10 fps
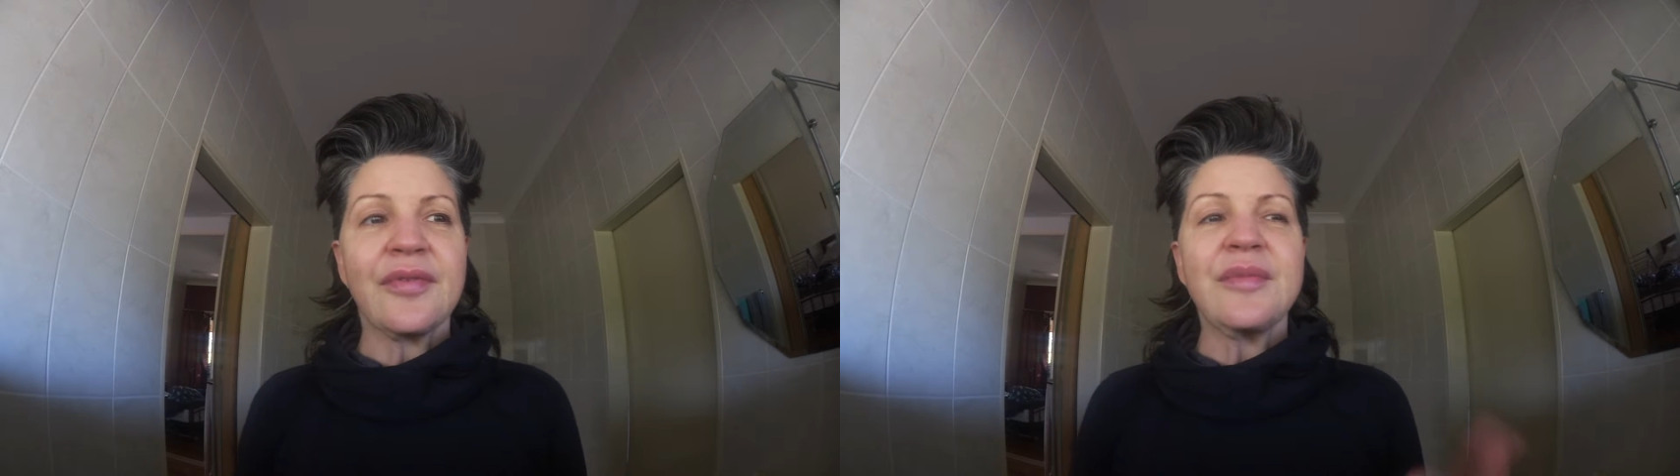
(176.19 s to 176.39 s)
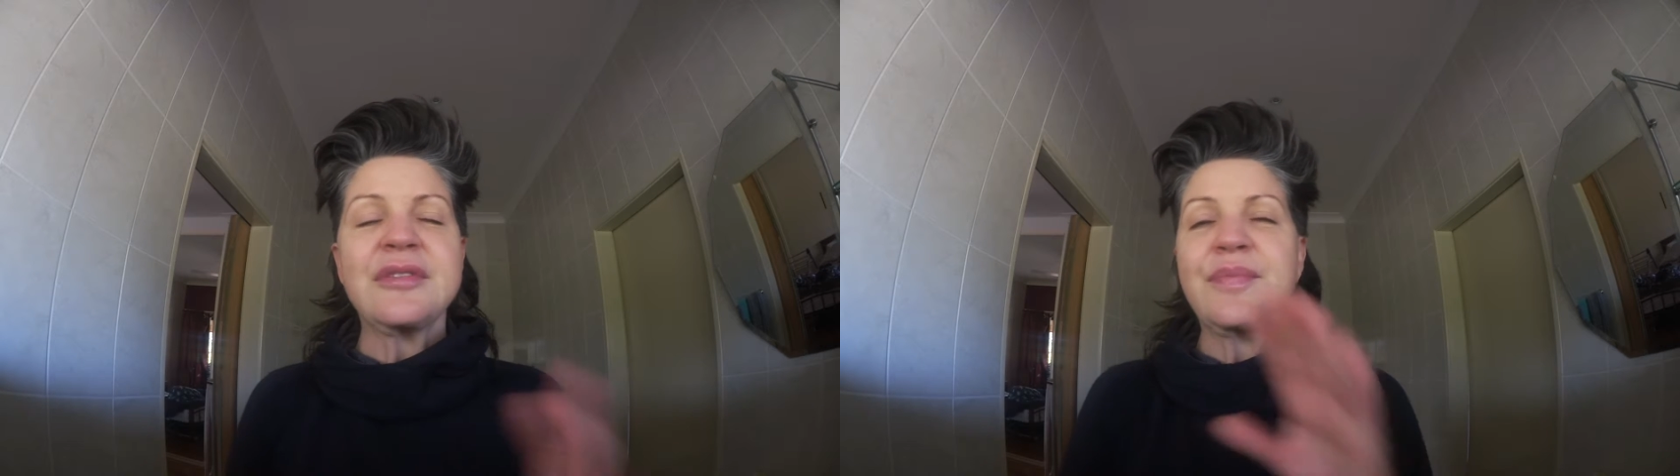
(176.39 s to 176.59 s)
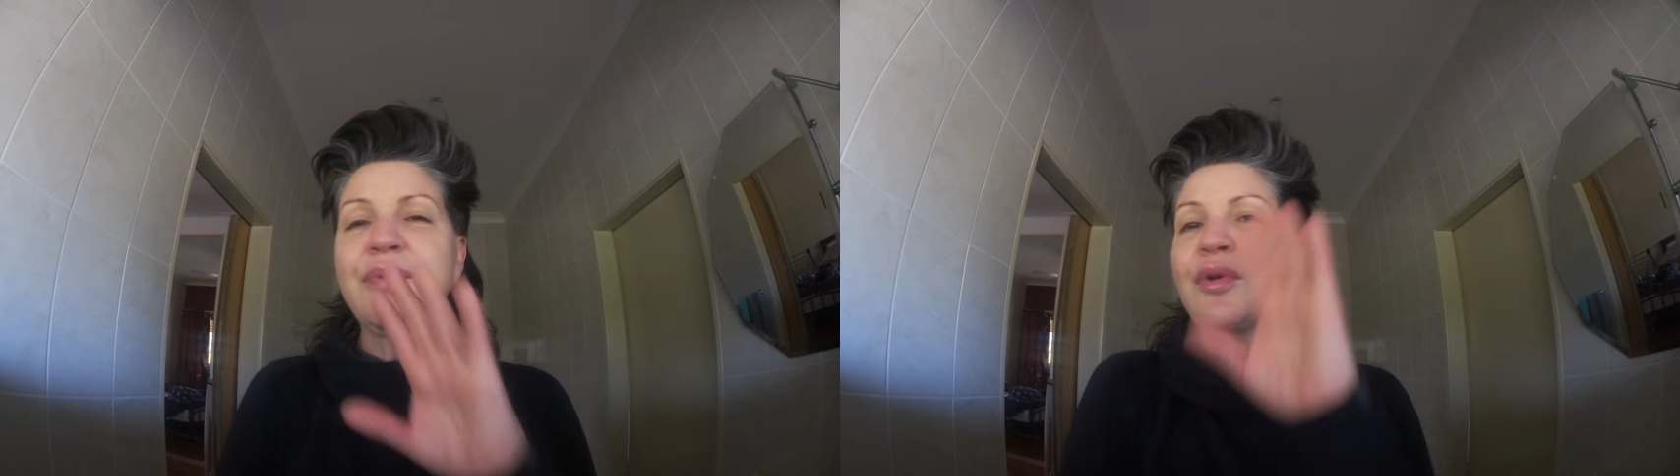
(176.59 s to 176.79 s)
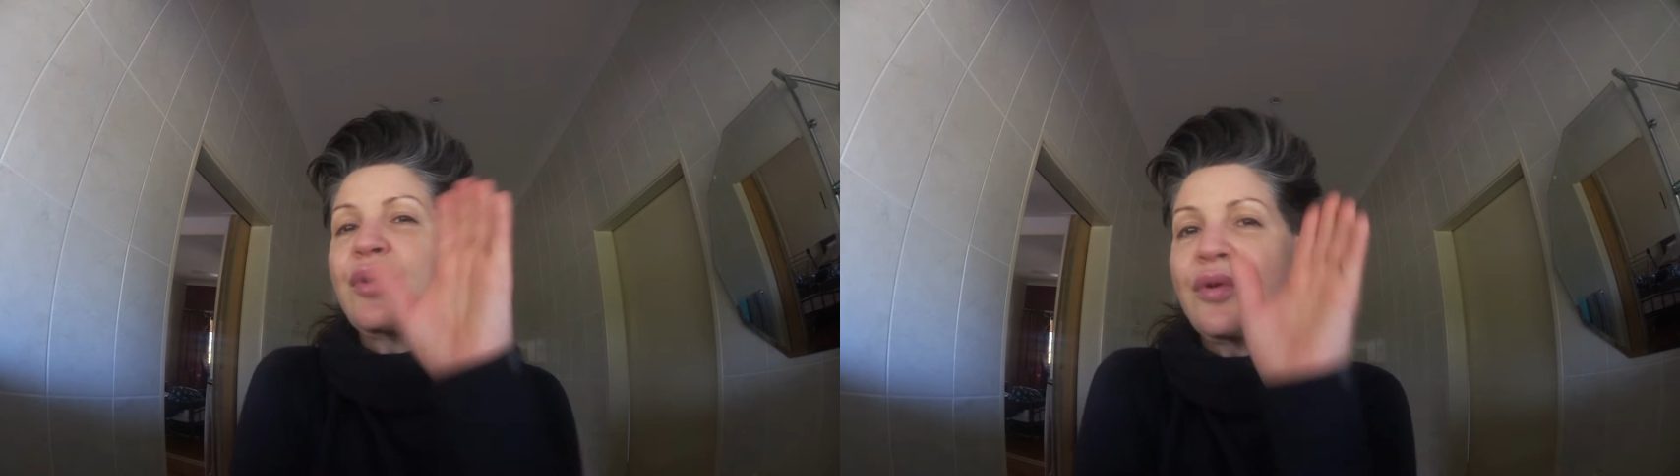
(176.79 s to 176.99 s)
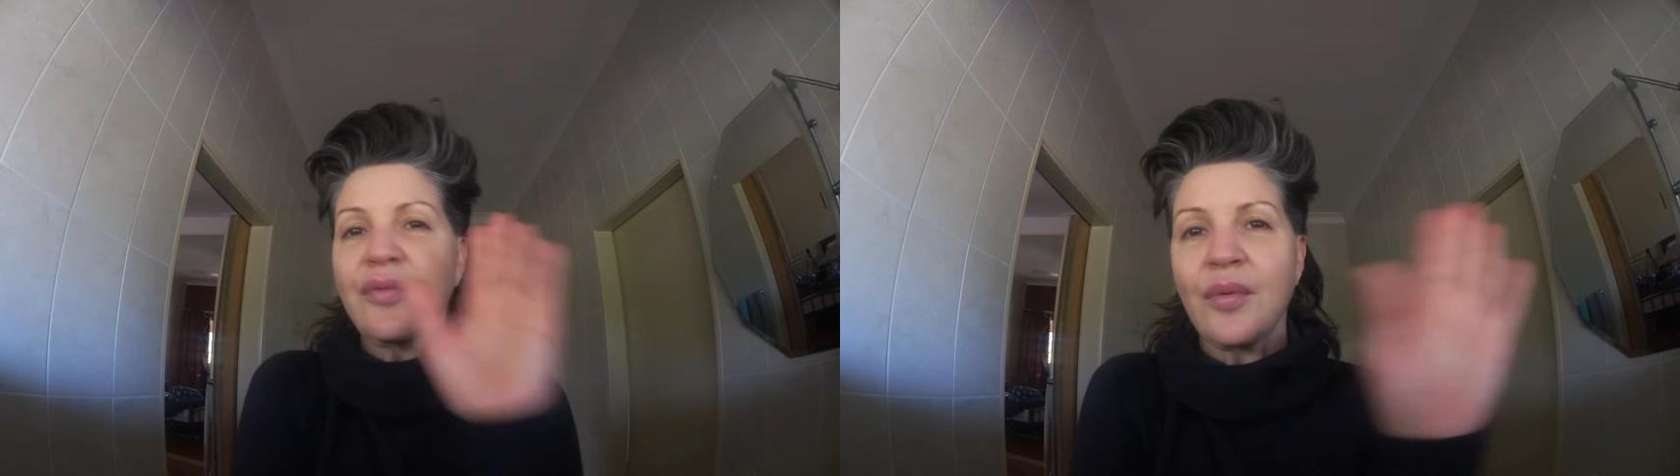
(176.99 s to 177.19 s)
from this
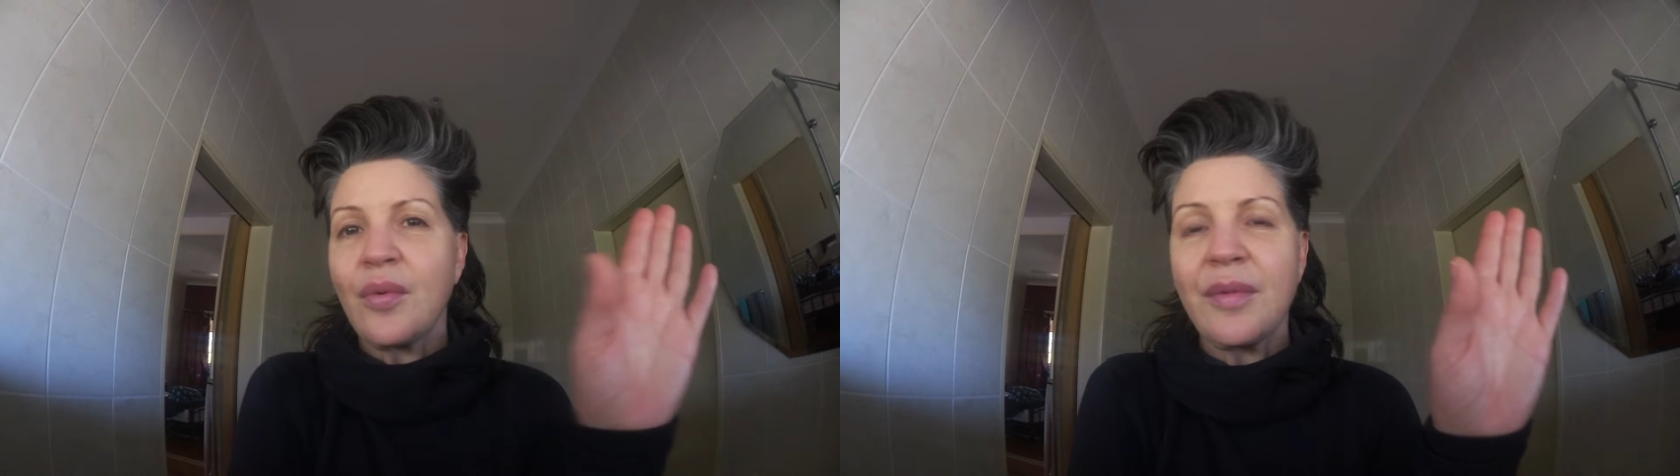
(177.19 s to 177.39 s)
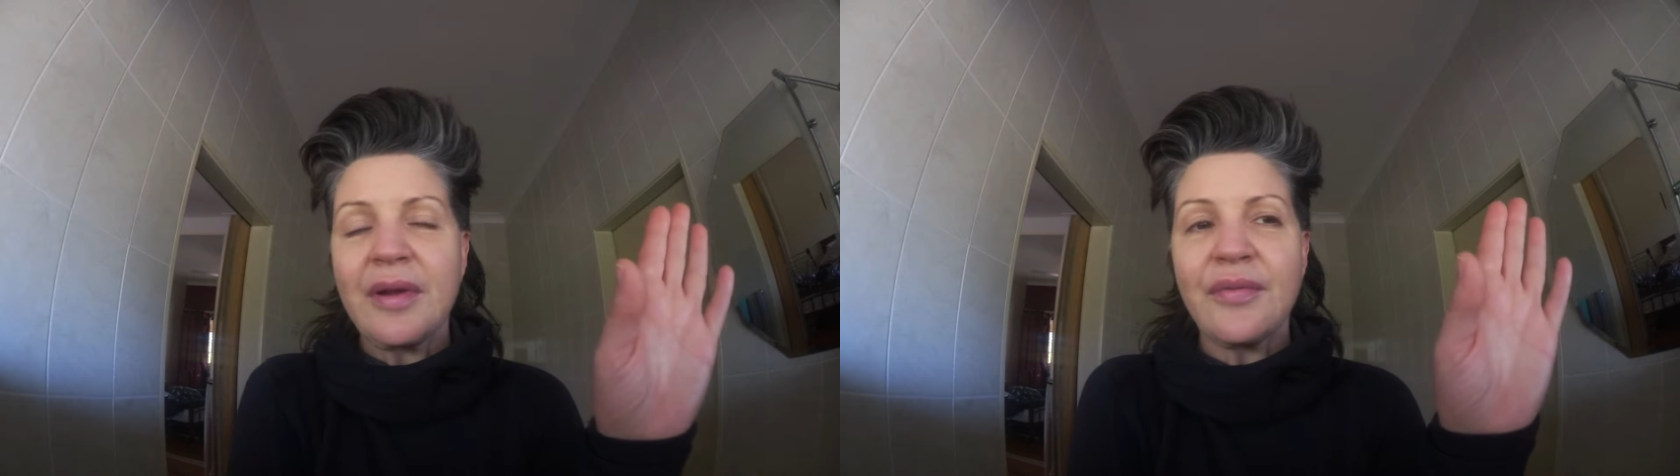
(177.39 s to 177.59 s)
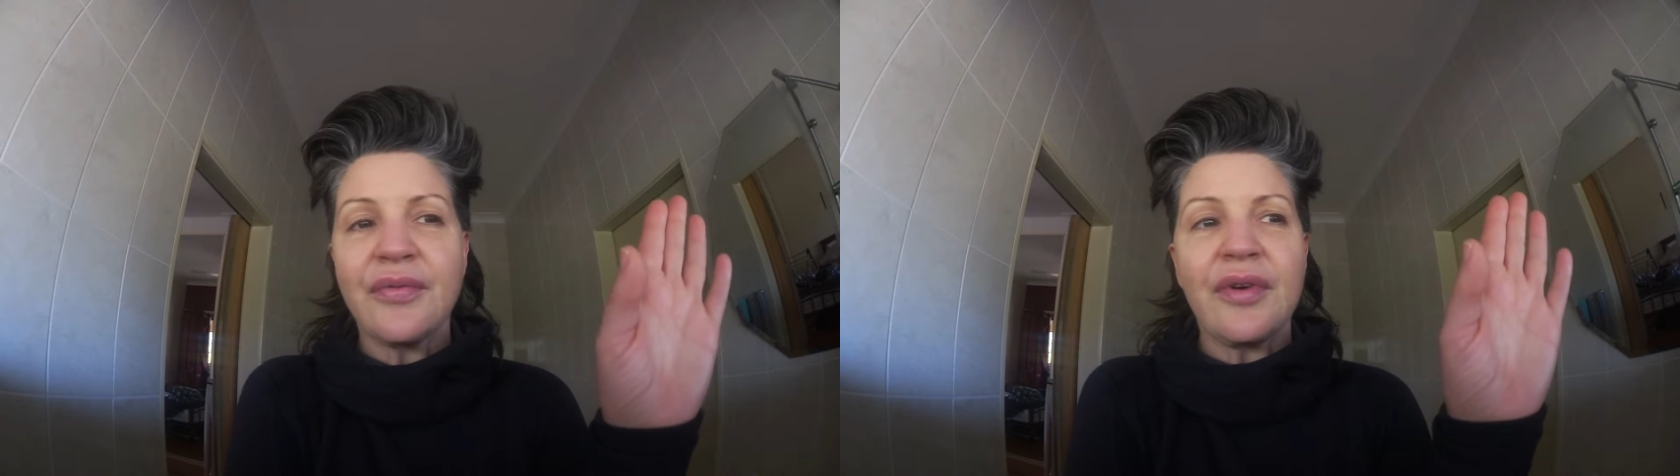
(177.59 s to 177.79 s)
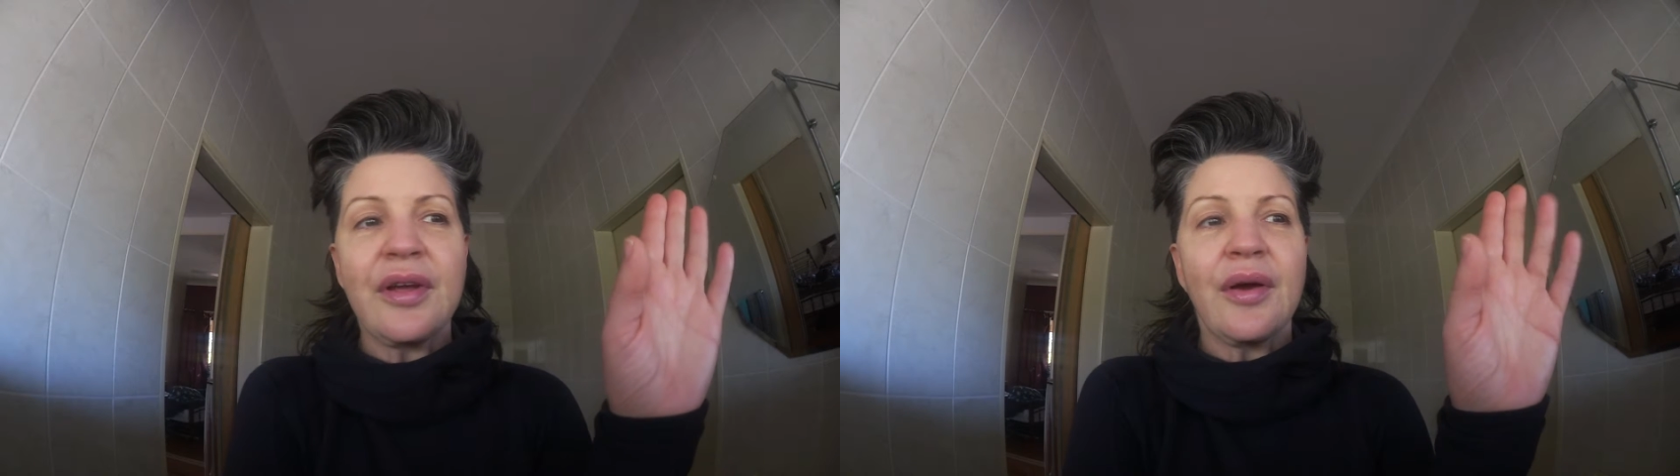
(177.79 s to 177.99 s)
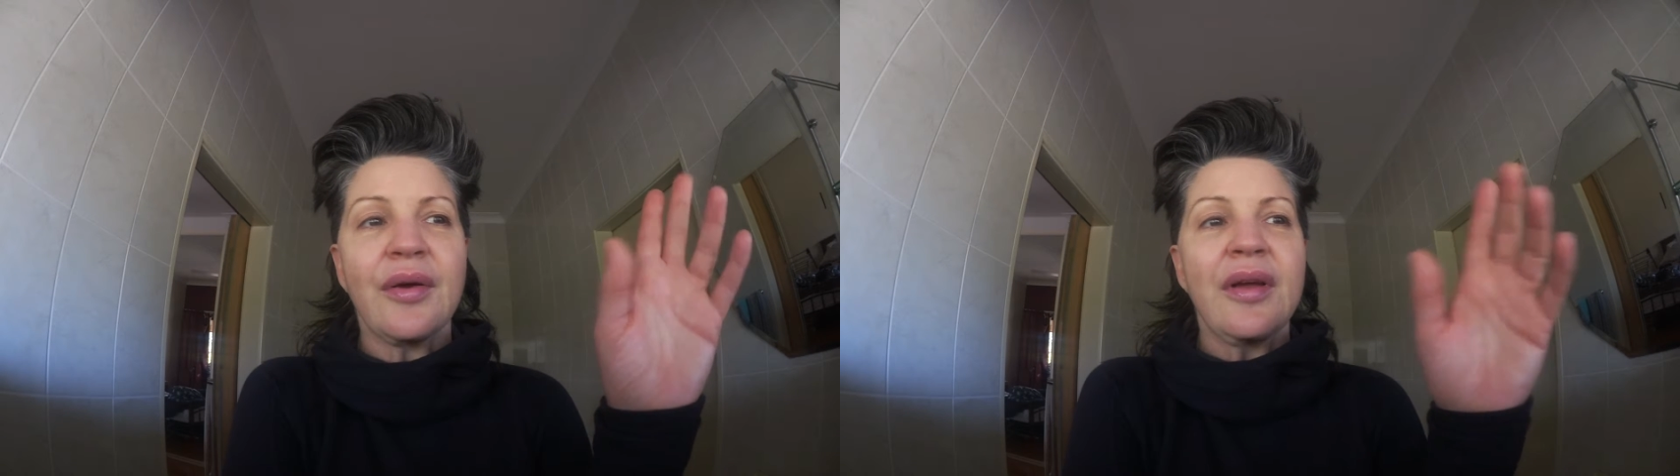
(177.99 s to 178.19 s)
beautiful woman in
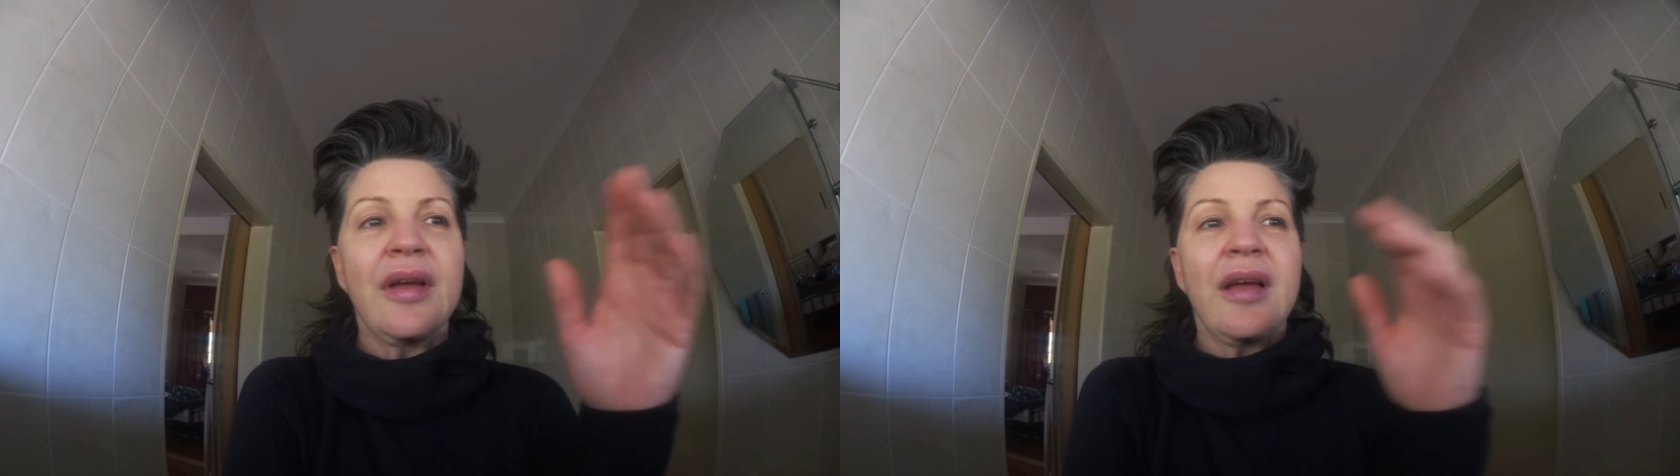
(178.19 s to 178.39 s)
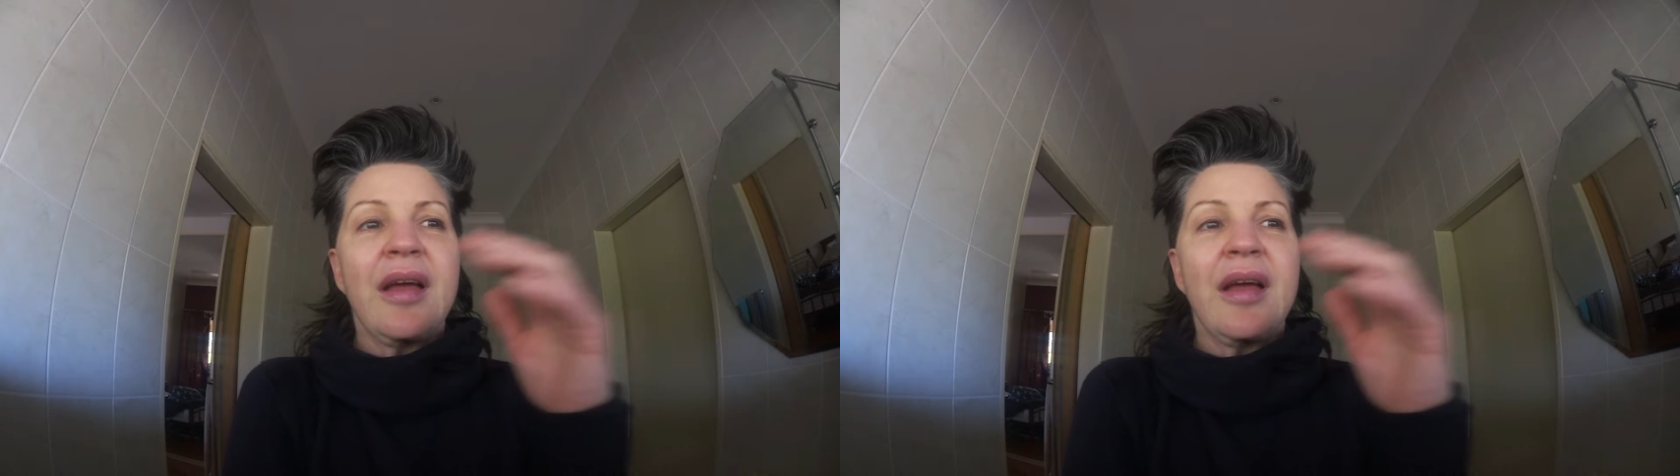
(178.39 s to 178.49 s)
Frio